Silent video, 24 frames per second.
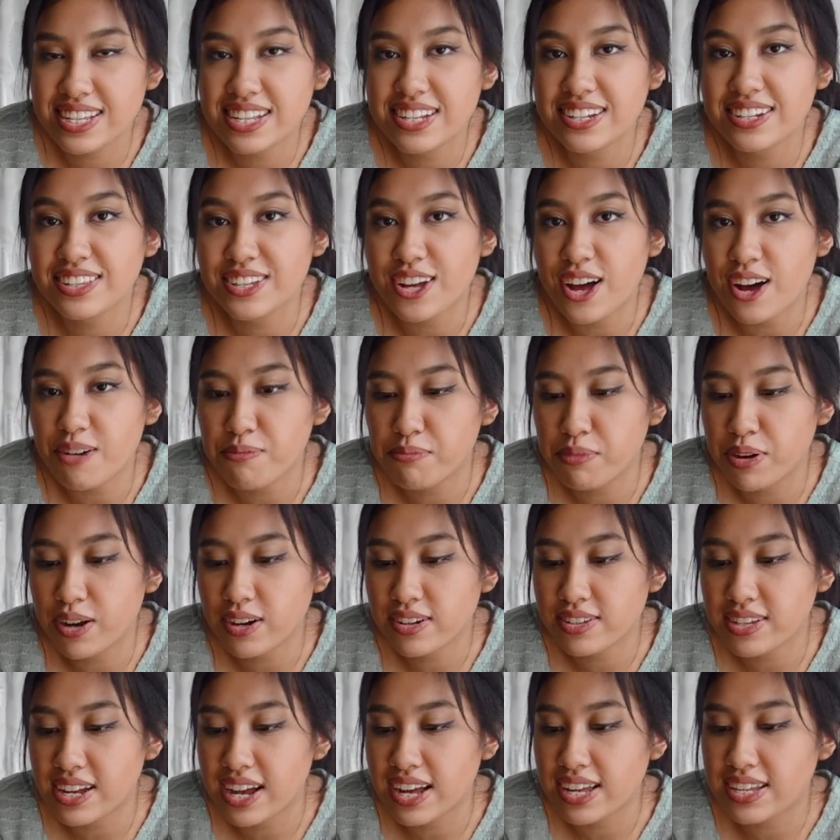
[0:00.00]
little knock
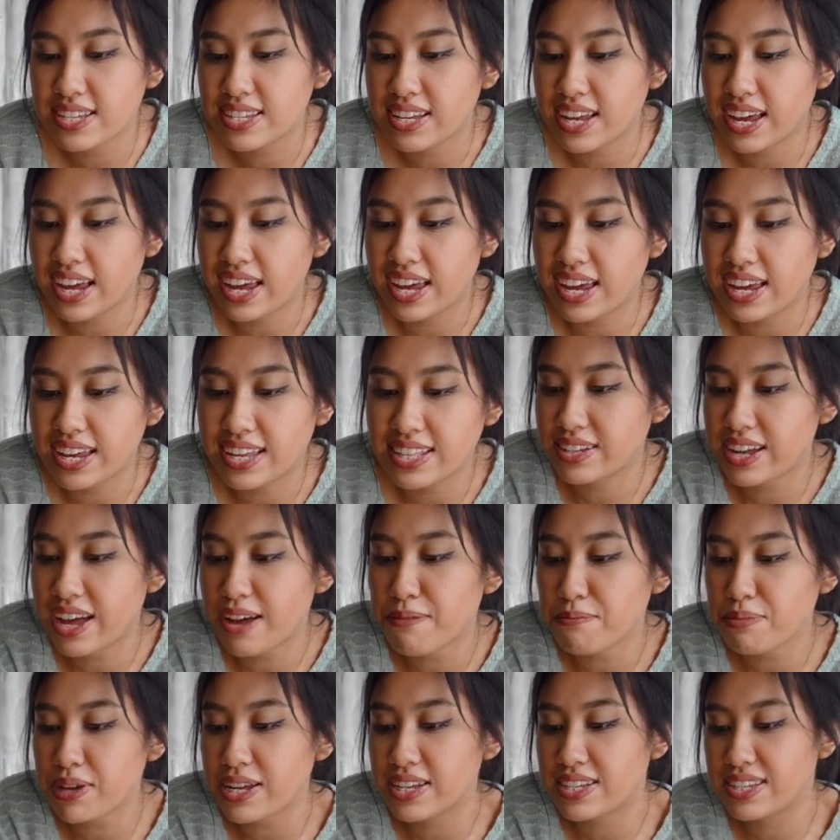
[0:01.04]
box as a
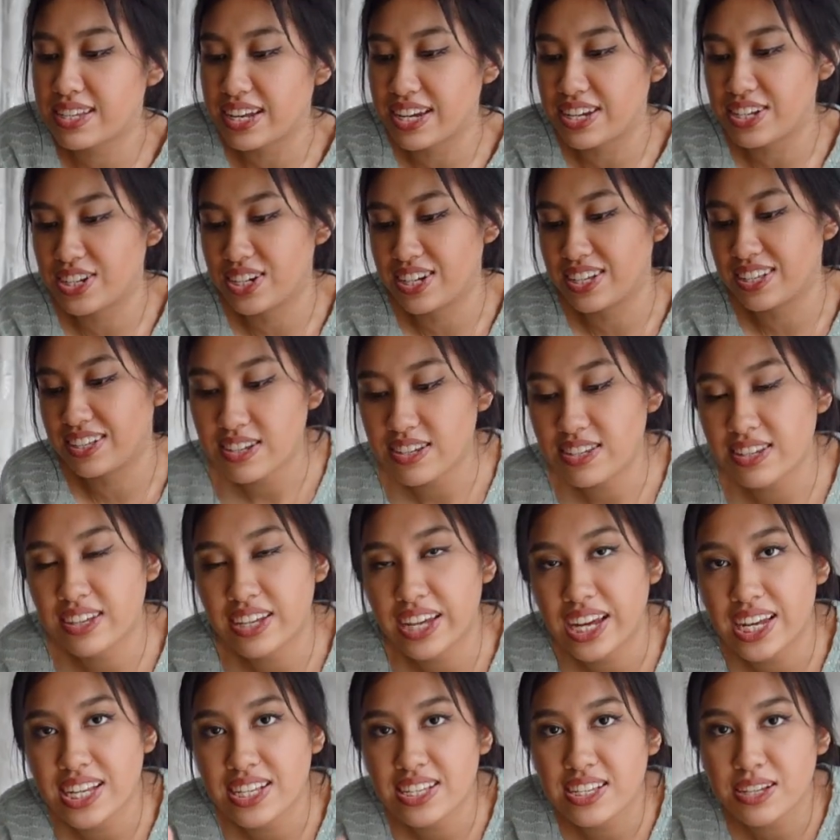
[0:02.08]
tamping station. Just in
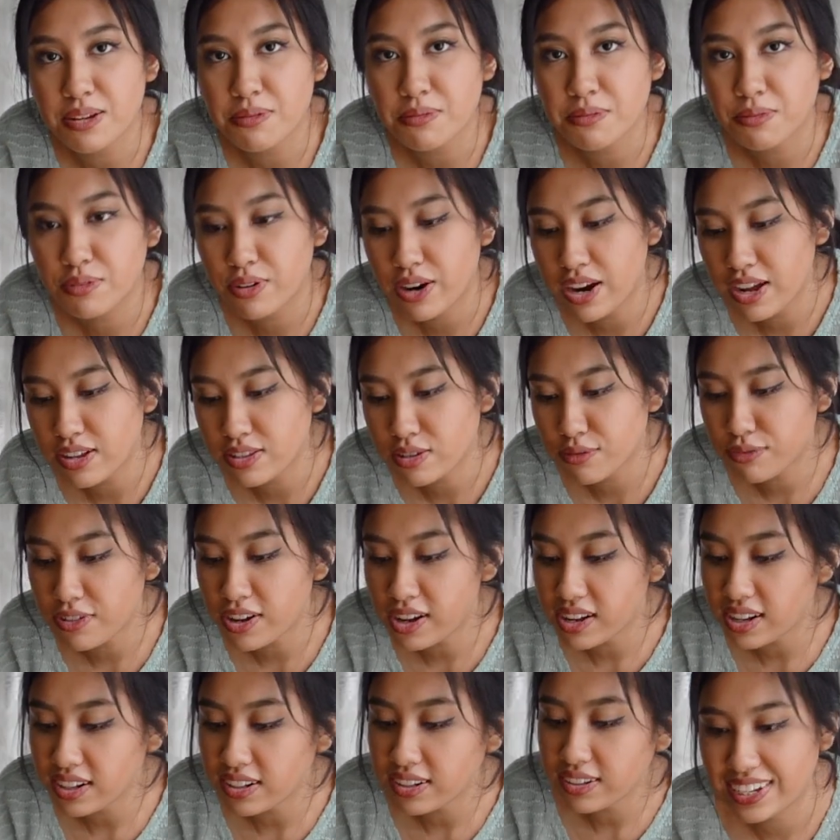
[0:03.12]
case some grounds
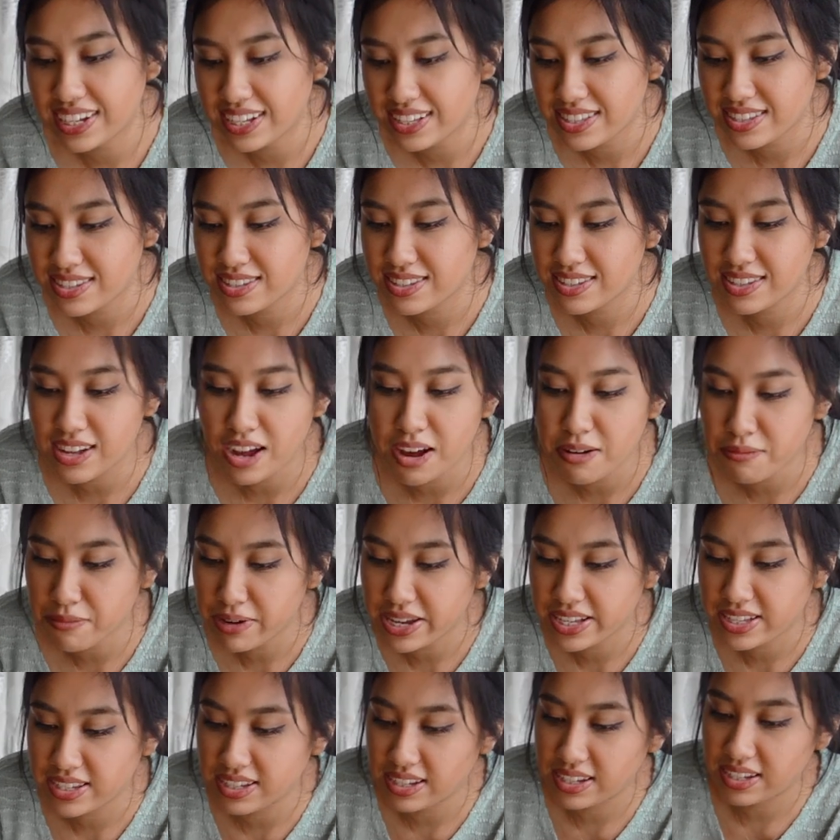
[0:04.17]
fall, it's not
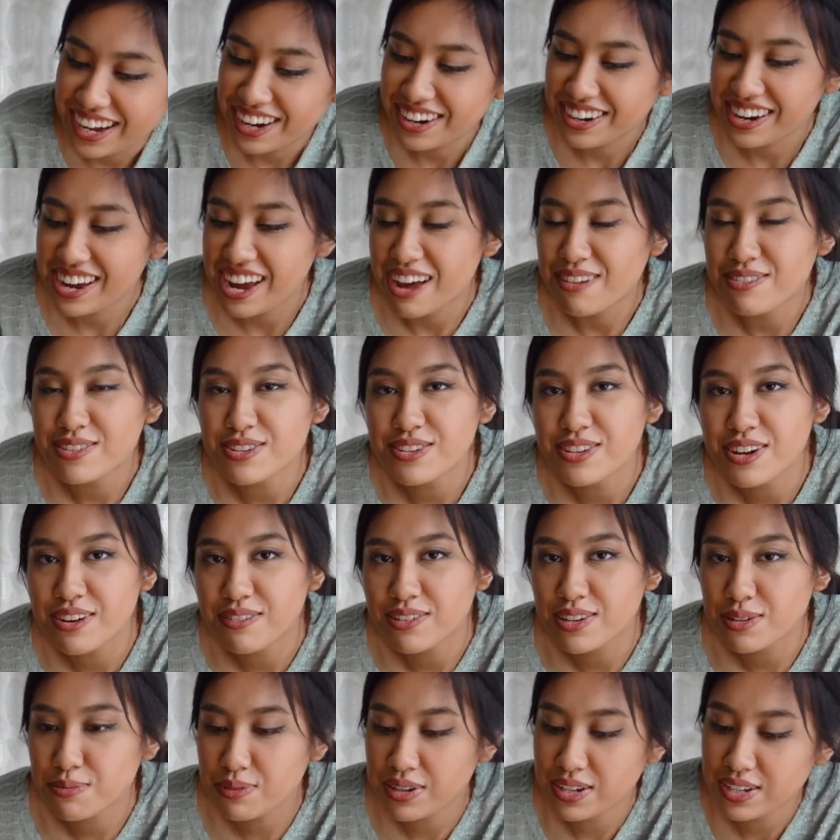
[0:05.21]
messy. Okay, I'm so
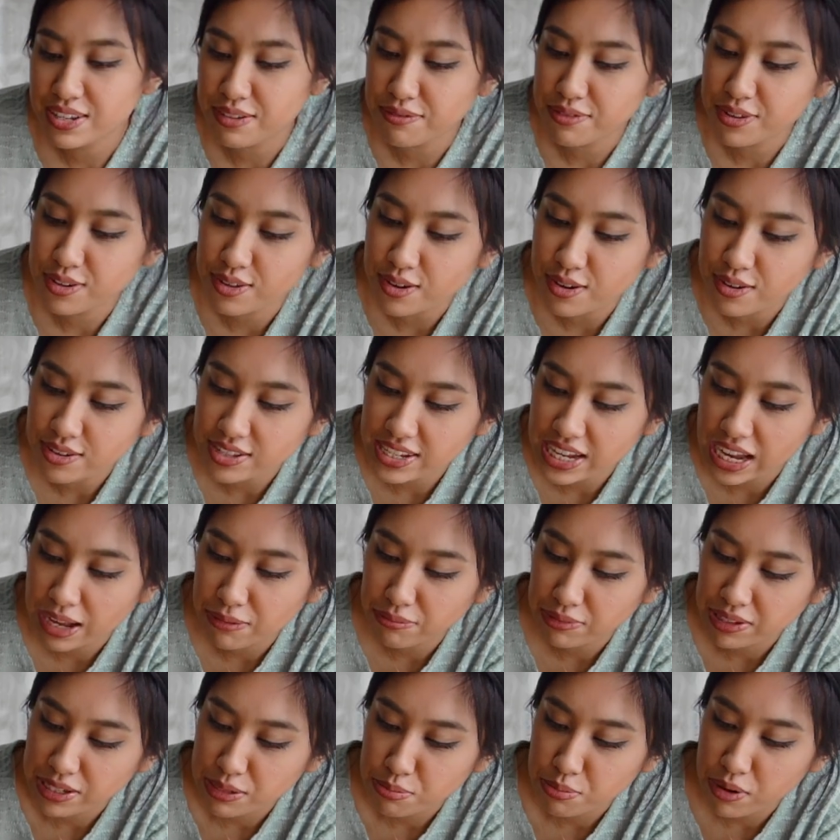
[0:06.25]
nervous because if you don't
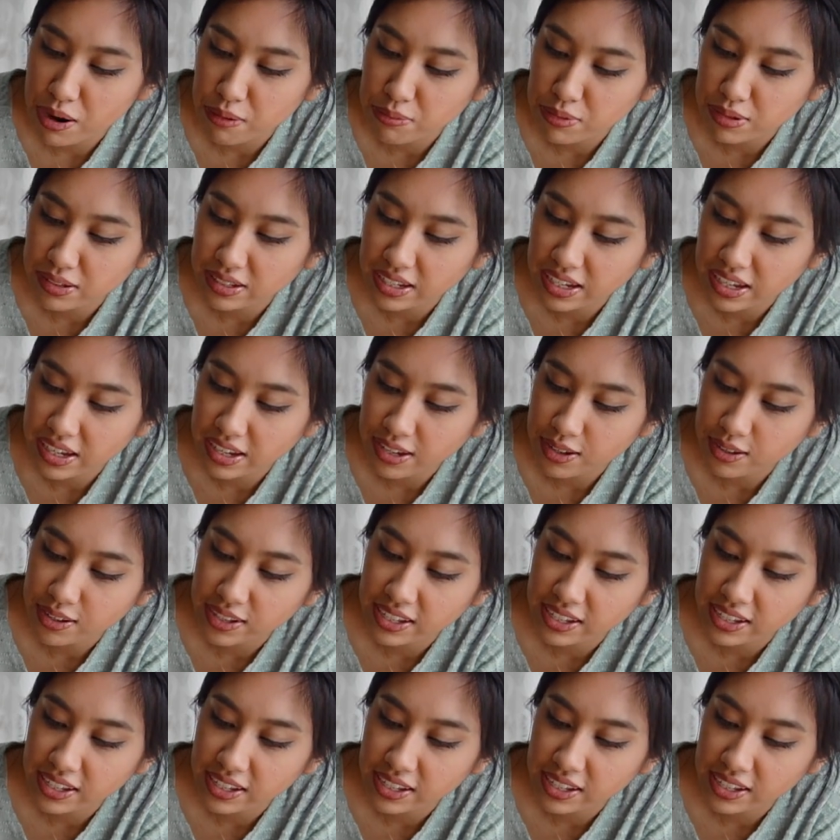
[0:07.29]
tamp this properly, you